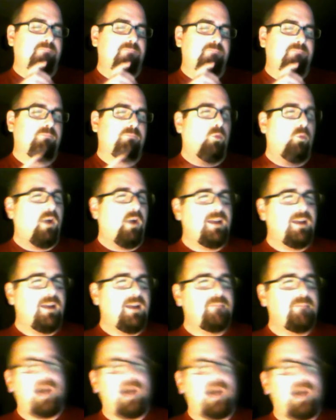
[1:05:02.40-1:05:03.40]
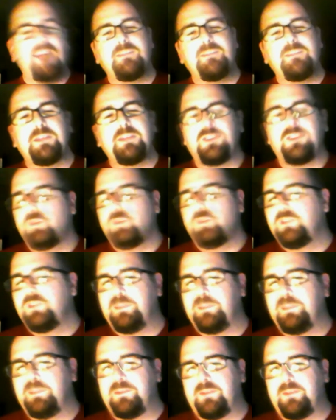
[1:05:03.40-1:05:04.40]
one, possibly two
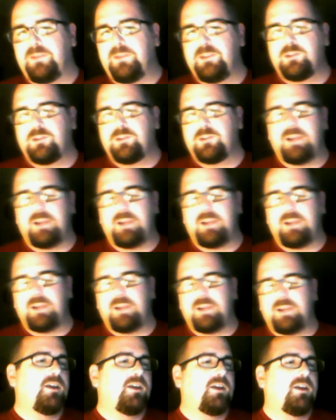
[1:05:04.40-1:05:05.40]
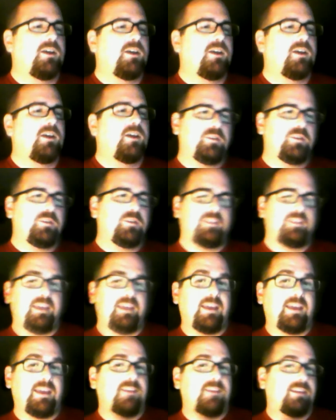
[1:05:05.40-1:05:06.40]
sips of his drink, goes to take
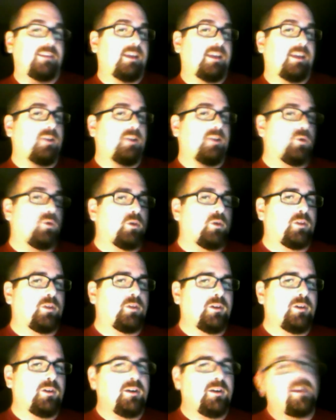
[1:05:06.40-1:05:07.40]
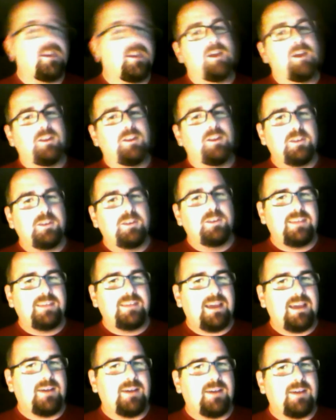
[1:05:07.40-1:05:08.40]
a second or third, looks
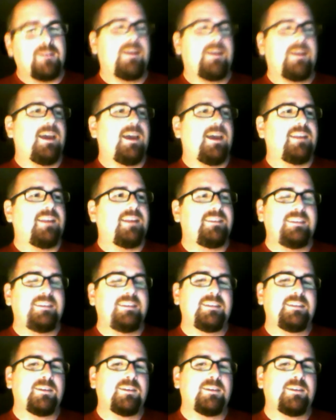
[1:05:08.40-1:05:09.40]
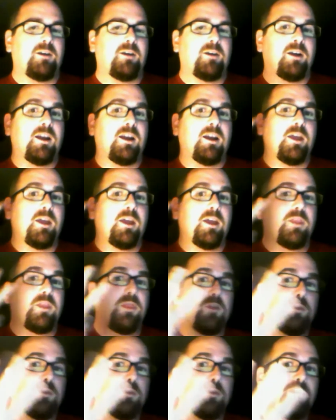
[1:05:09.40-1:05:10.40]
down, and sees there are
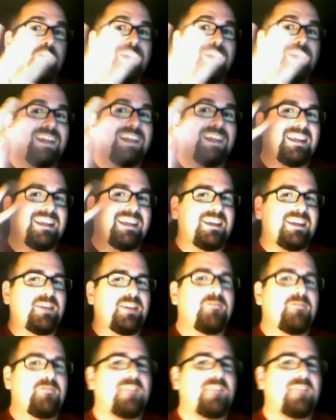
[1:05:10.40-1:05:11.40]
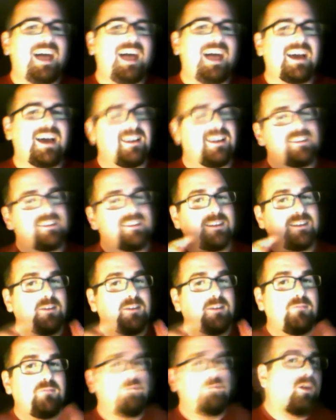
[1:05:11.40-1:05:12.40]
three flies
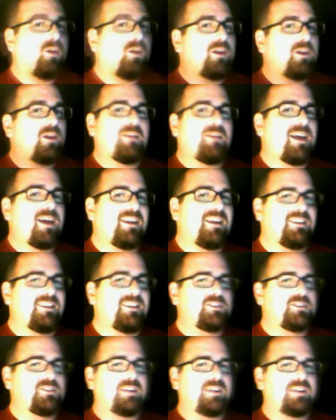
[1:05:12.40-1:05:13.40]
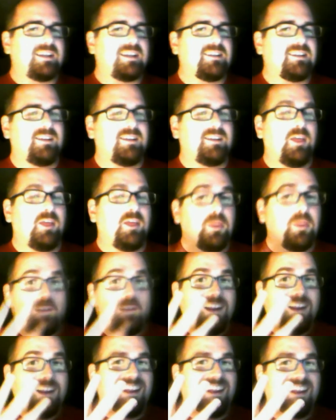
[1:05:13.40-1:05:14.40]
floating around in his drink.
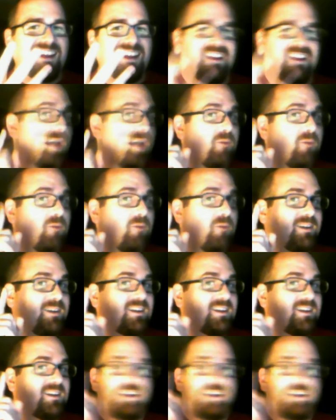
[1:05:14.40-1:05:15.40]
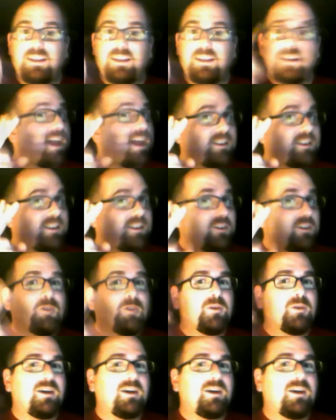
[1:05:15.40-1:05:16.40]
Three! Not one, not
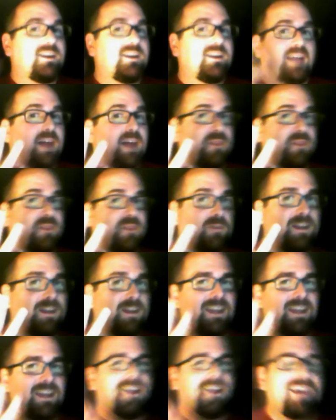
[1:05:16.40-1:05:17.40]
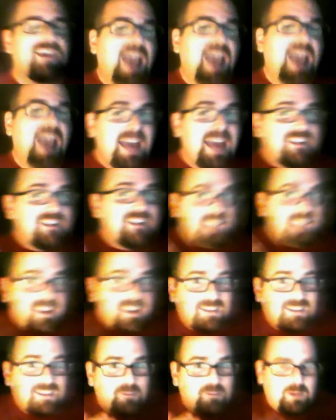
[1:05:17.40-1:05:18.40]
two, not three. And it's not as
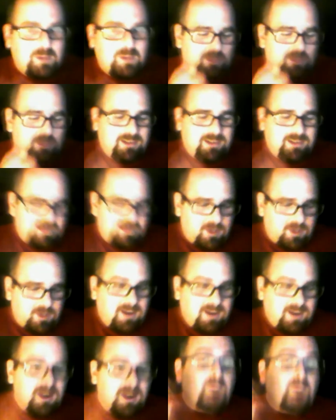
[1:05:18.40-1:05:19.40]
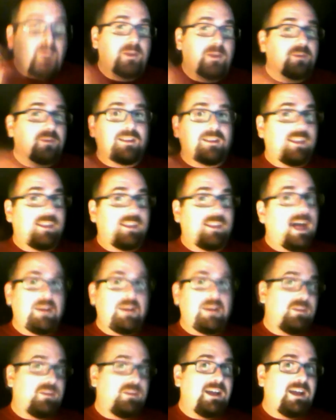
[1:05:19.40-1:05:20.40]
if we were somewhere where there was a lot of
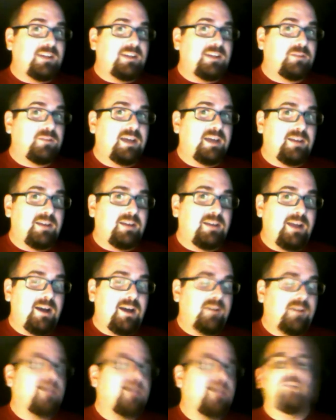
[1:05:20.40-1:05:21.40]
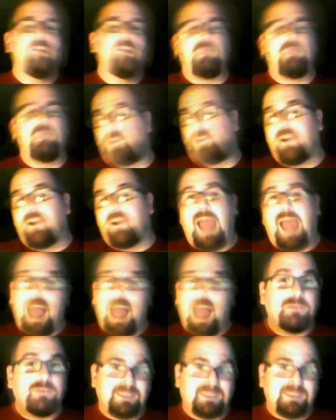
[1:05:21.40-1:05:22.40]
flies flying around, we weren't
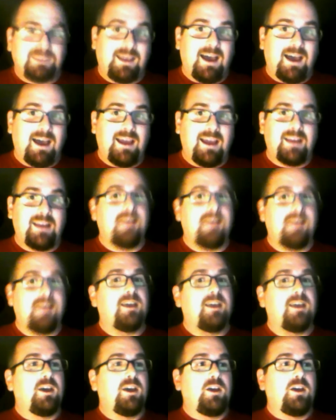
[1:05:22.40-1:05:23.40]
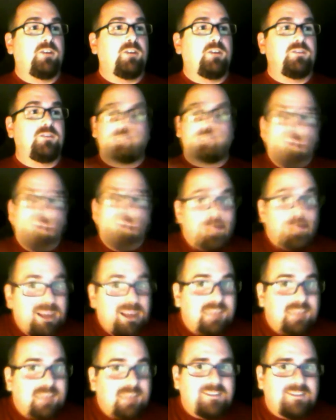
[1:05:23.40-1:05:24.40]
outside. Nobody
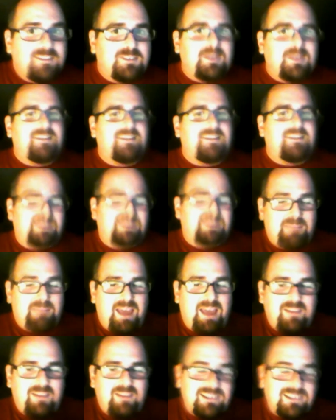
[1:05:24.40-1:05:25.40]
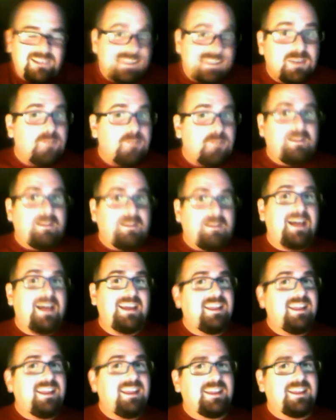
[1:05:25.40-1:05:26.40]
else's drinks seemed to have a single fly
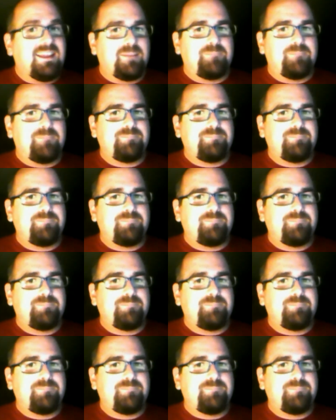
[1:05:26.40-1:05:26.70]
in them,